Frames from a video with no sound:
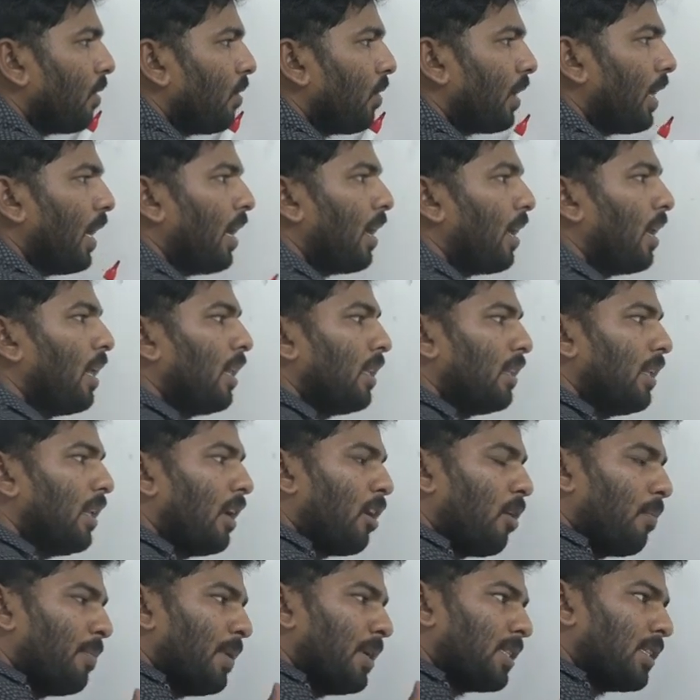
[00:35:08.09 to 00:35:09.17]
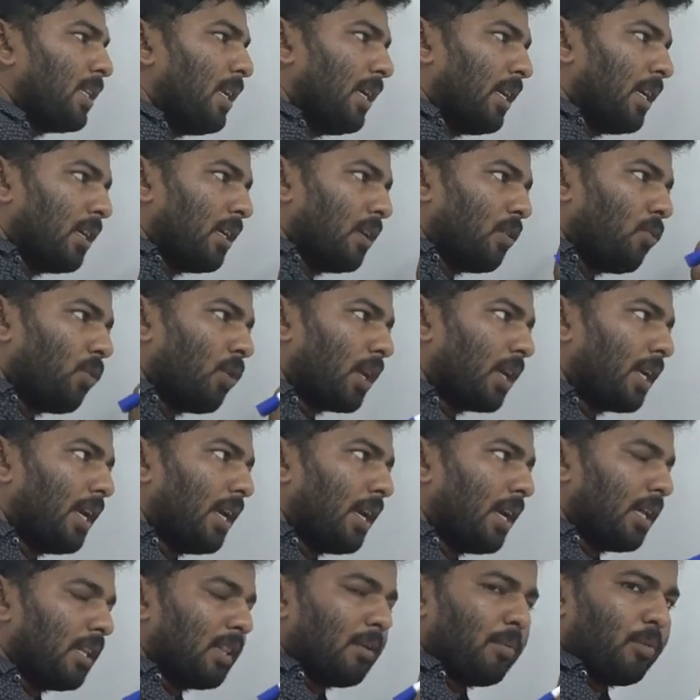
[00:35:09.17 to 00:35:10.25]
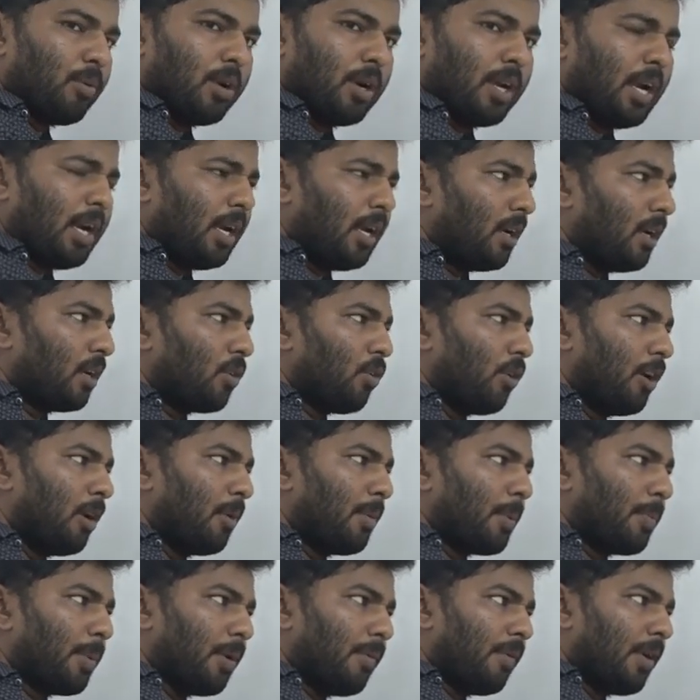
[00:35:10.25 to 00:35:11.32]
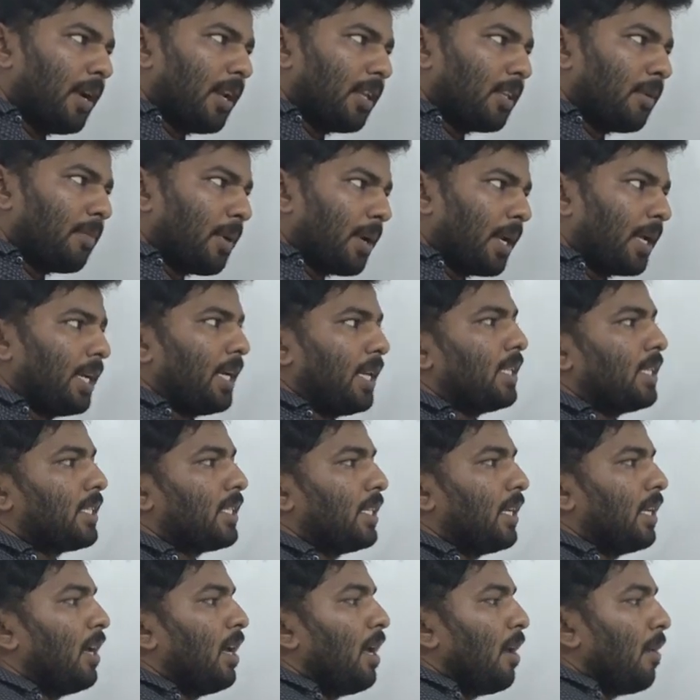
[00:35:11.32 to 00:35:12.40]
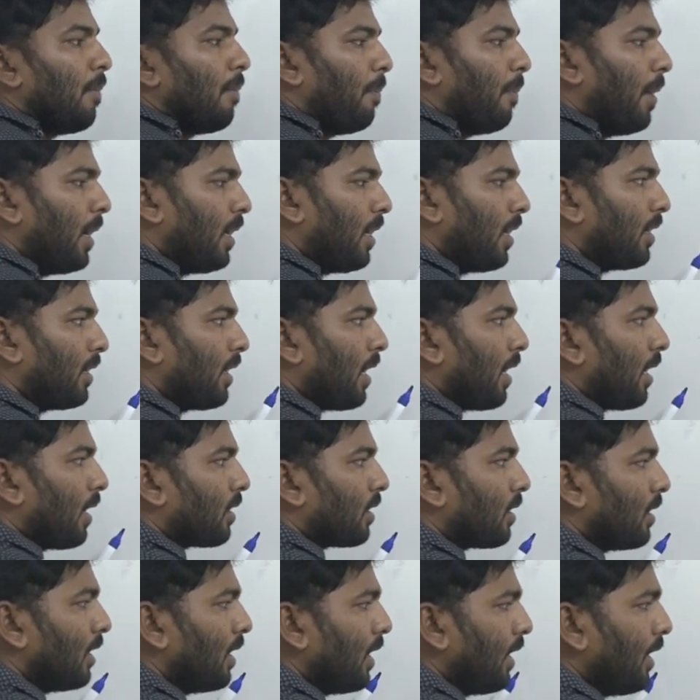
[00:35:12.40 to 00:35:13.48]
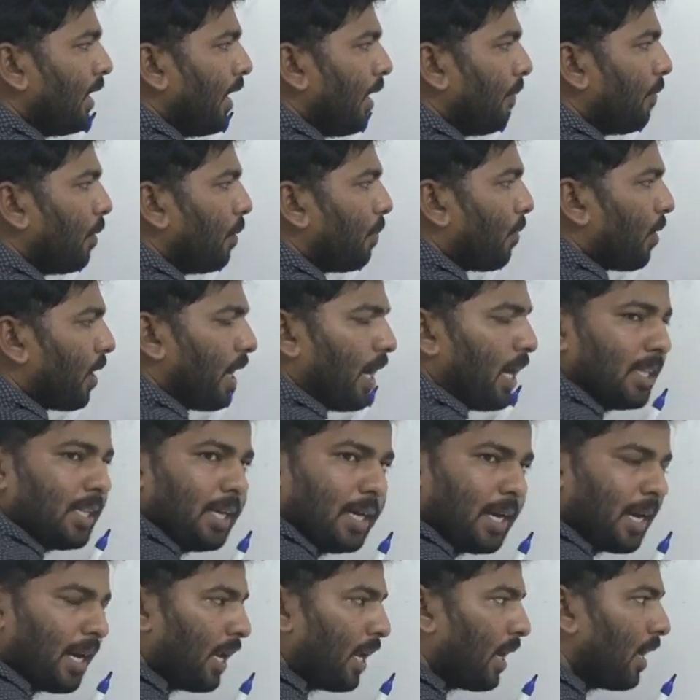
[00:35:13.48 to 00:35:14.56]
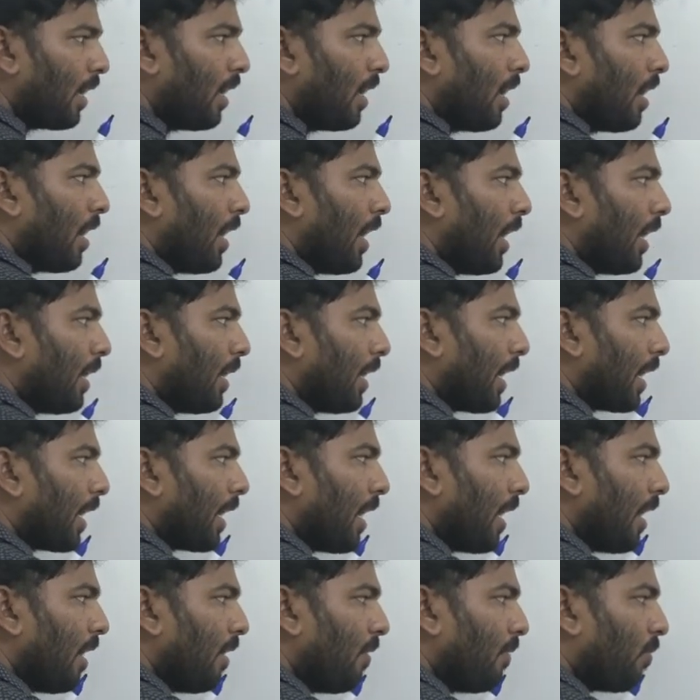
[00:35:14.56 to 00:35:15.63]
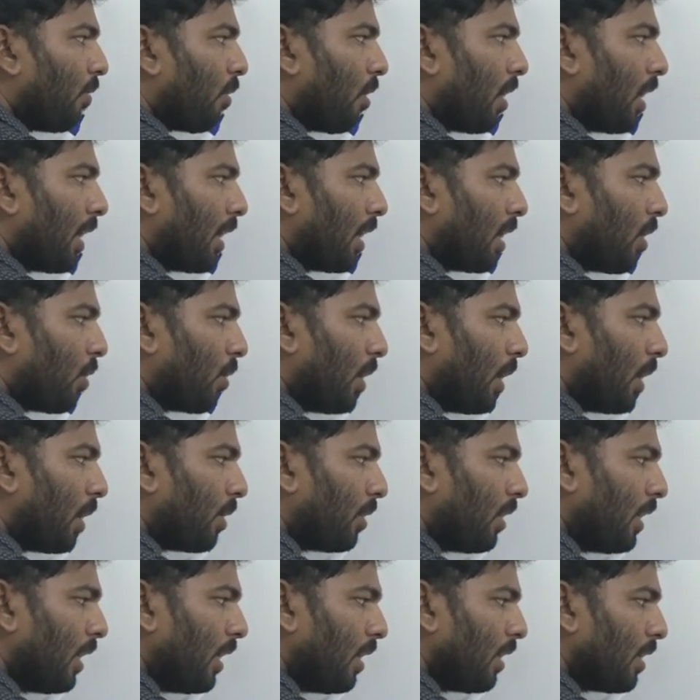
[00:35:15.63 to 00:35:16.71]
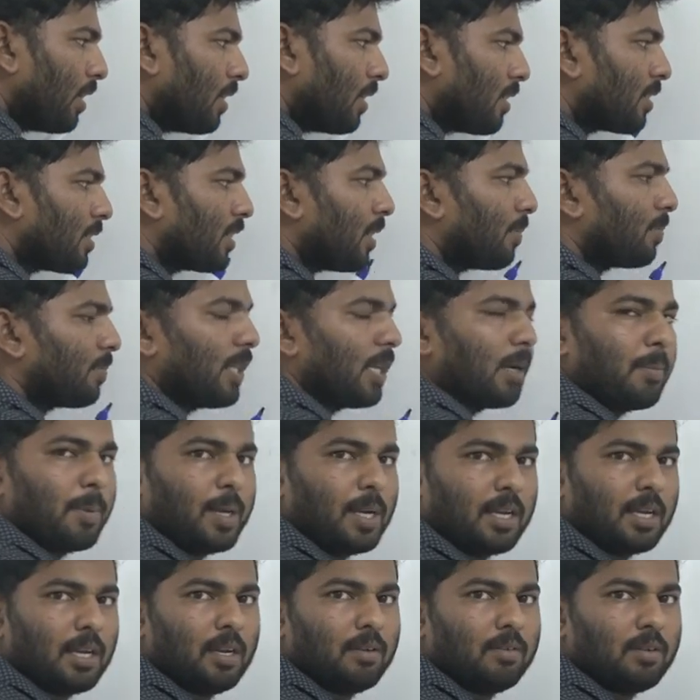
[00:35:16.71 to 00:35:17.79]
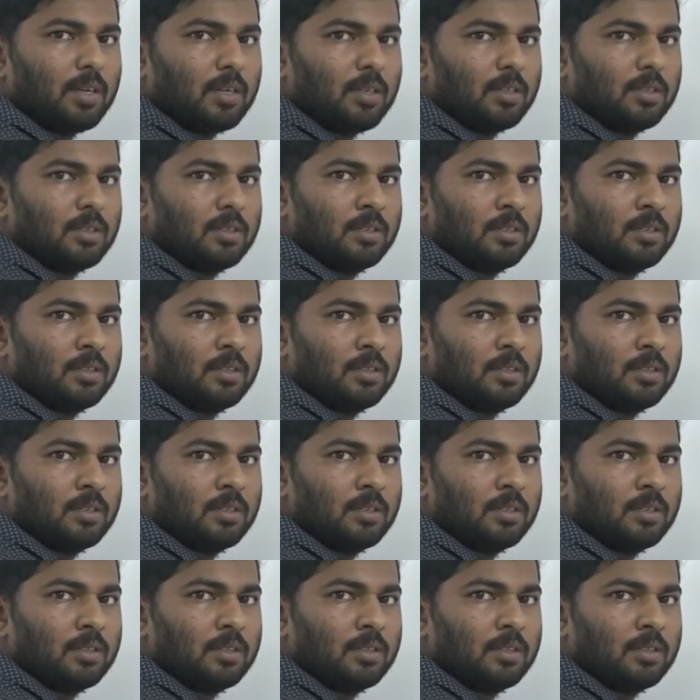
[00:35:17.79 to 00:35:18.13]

Okay, then obviously it working on the body and going to be preventing the pregnancy. But the third day if you forget the drug, it again falling down into the subtherapeutic level.